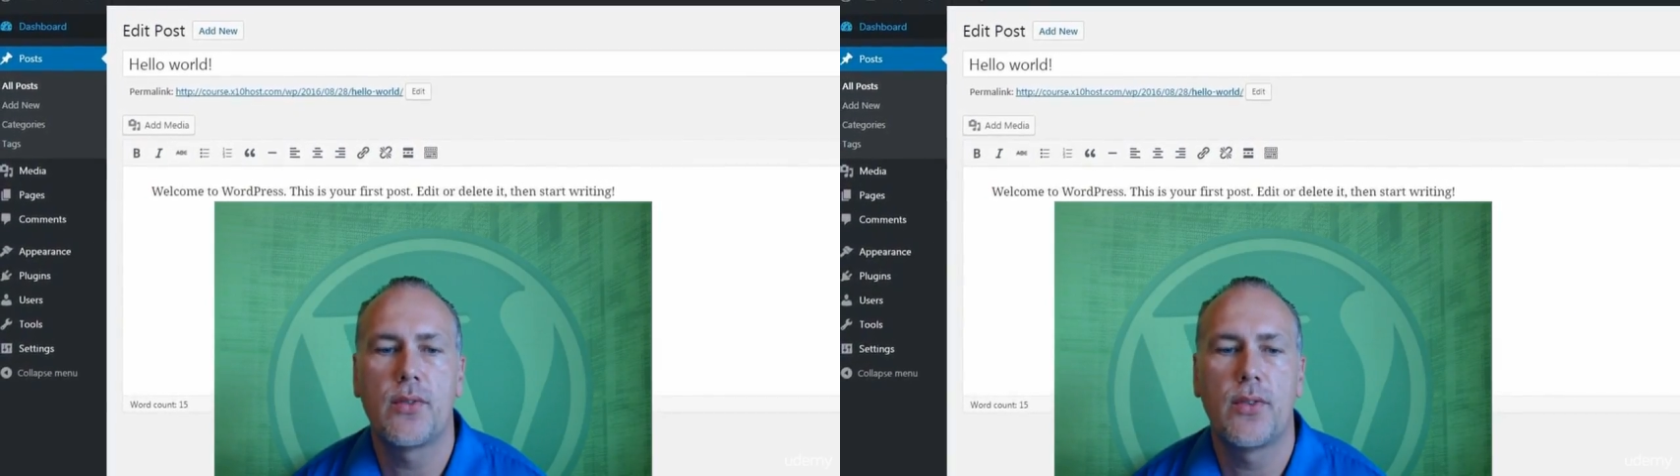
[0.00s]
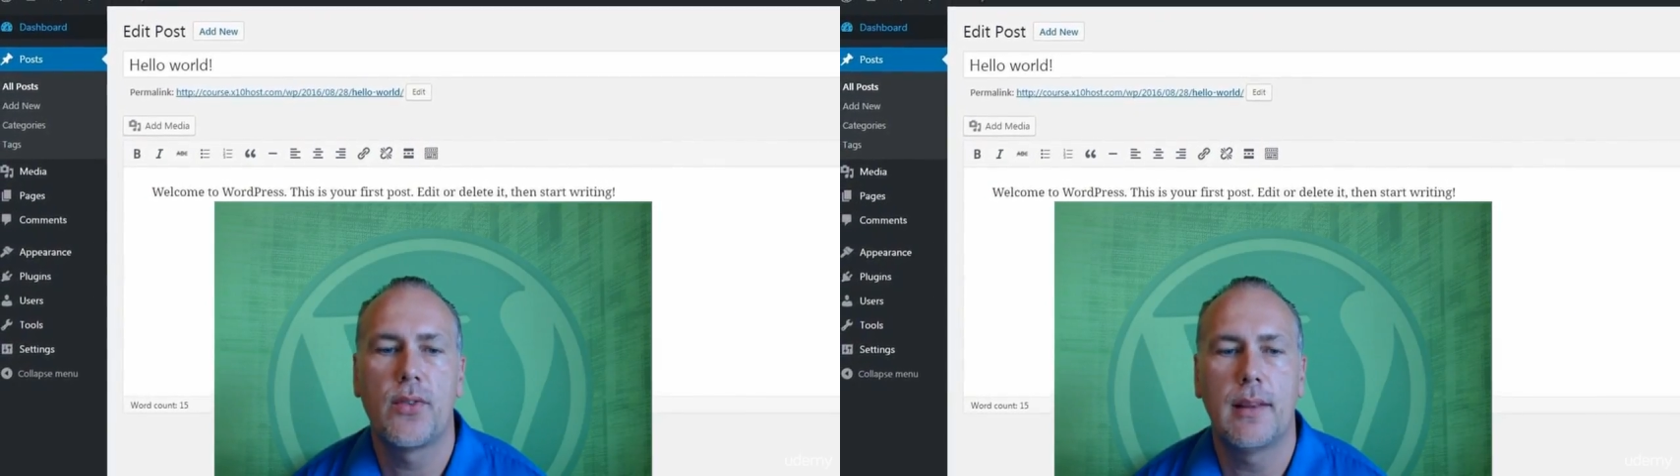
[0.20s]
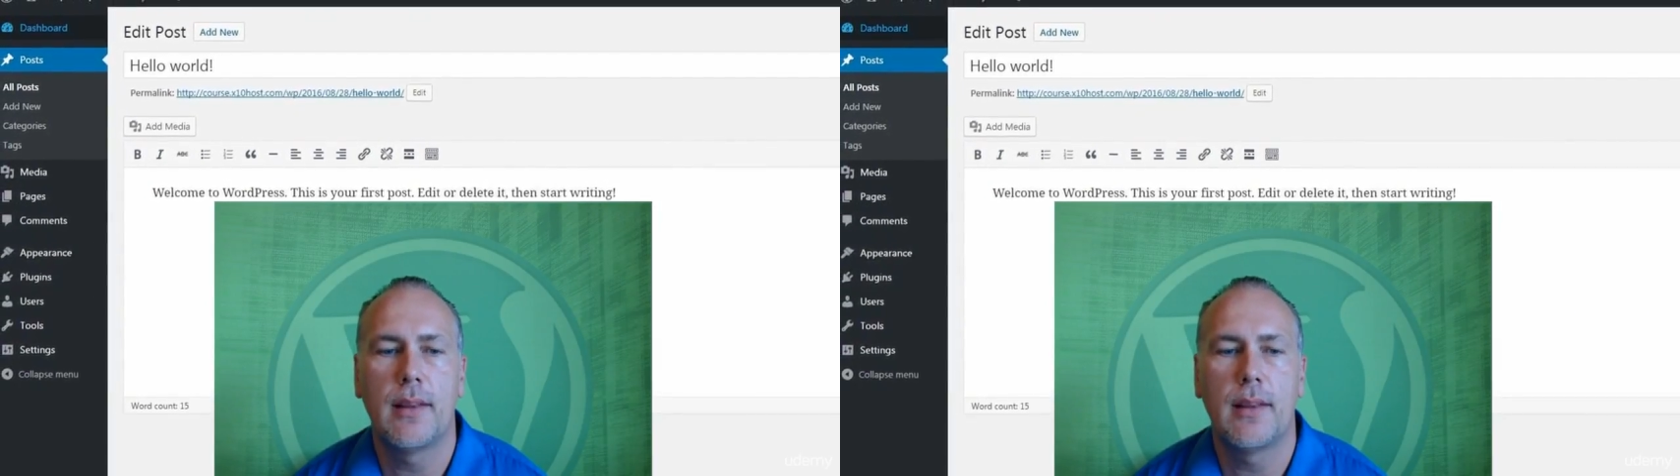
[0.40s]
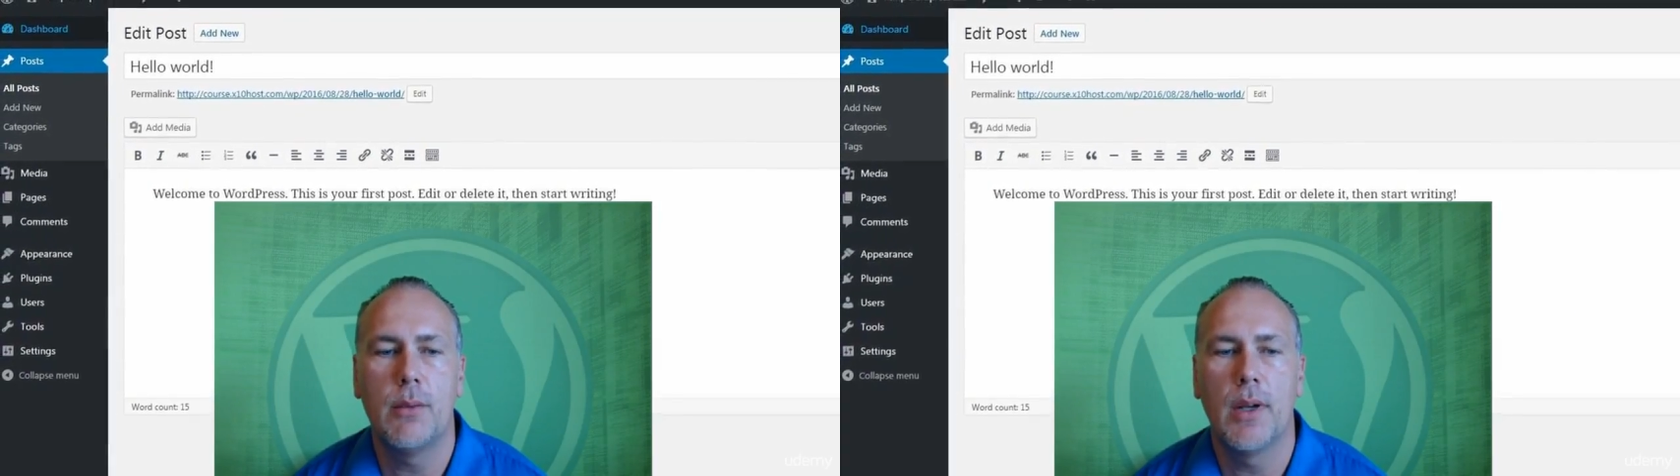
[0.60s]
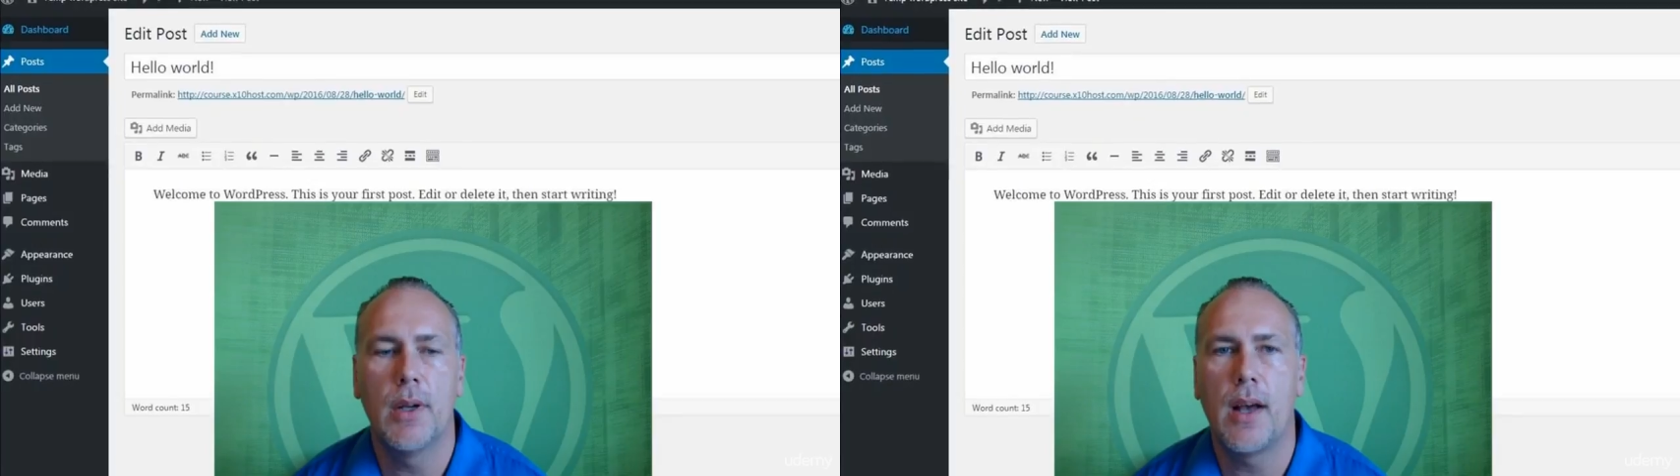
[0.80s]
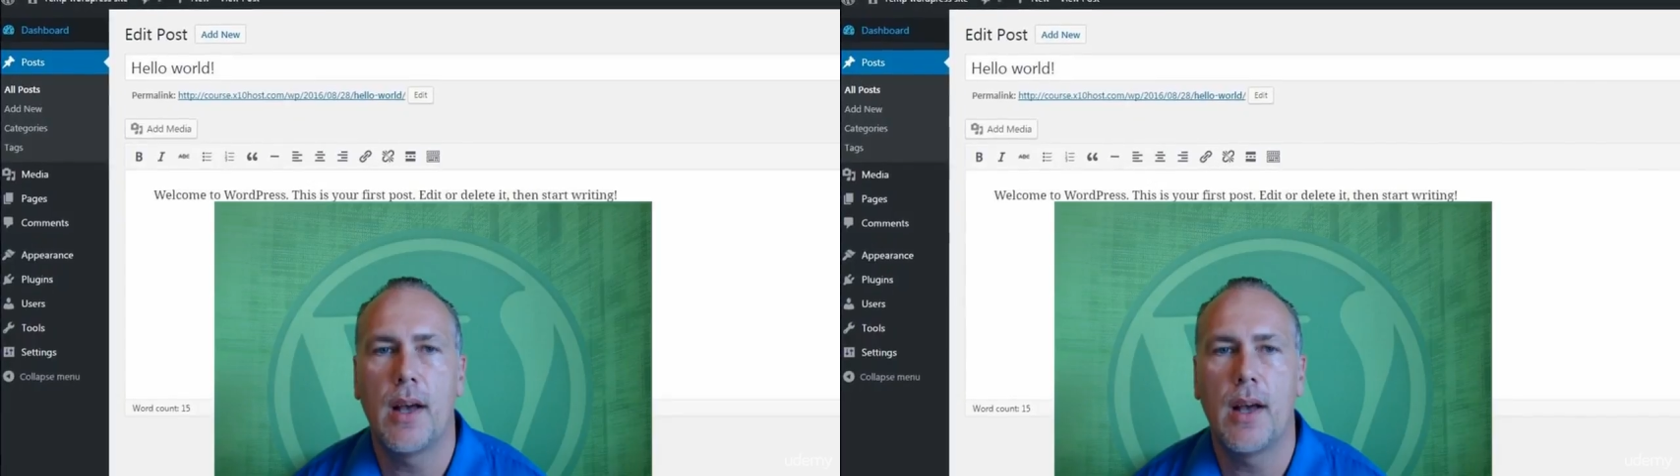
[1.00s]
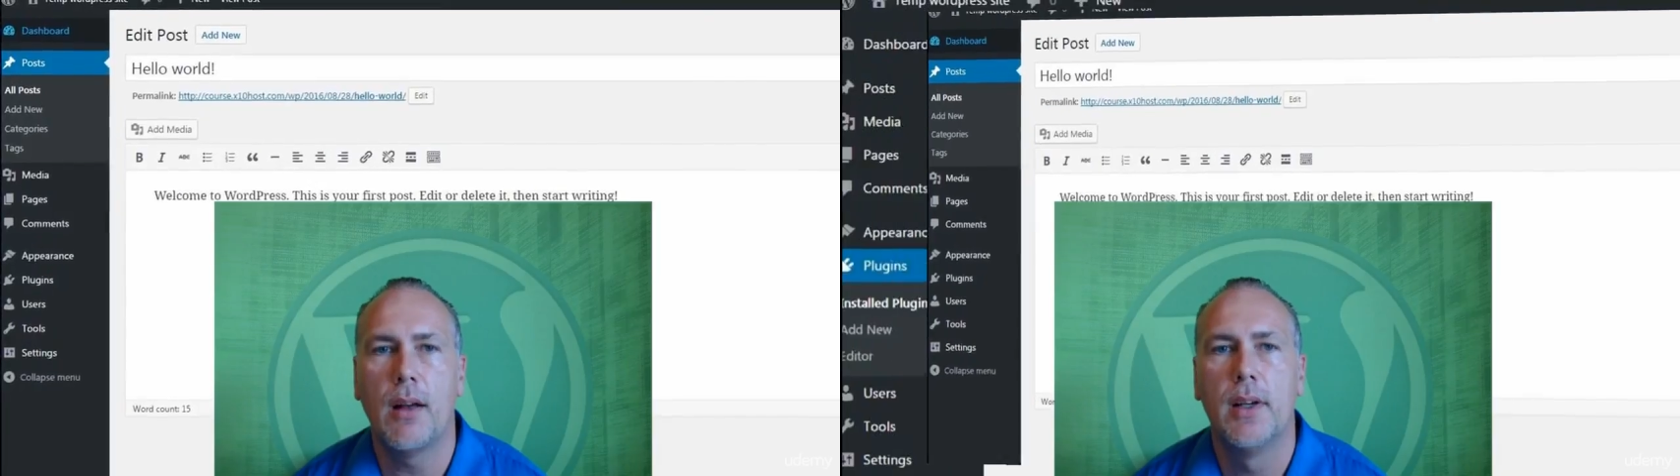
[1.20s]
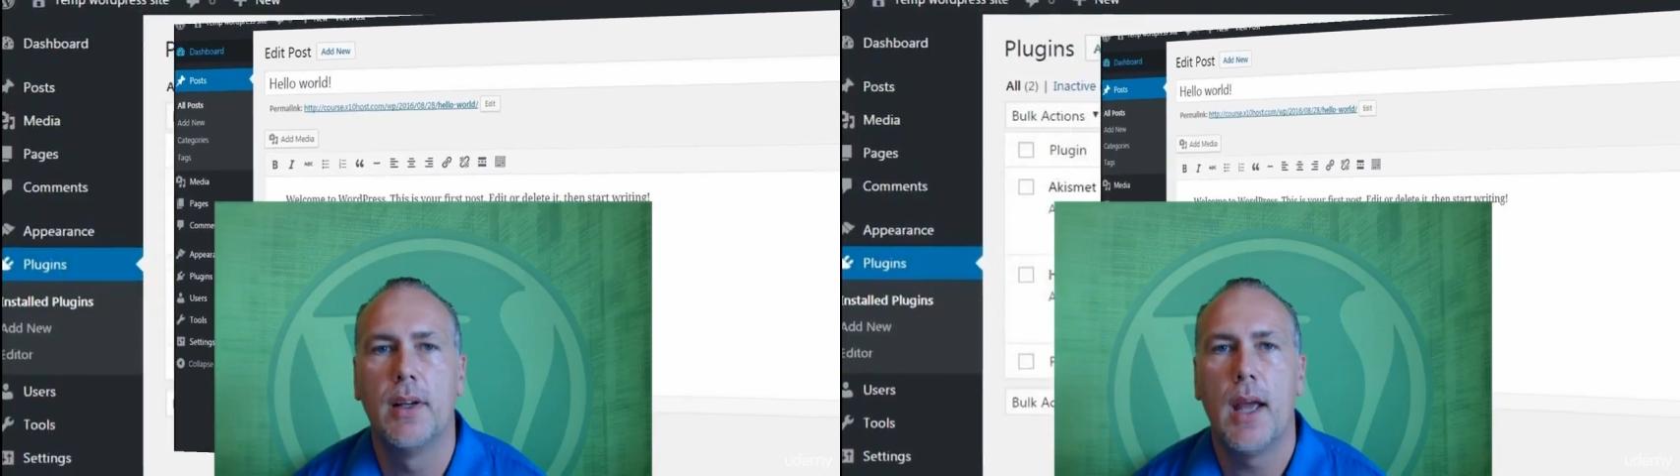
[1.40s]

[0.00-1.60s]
for that theme itself.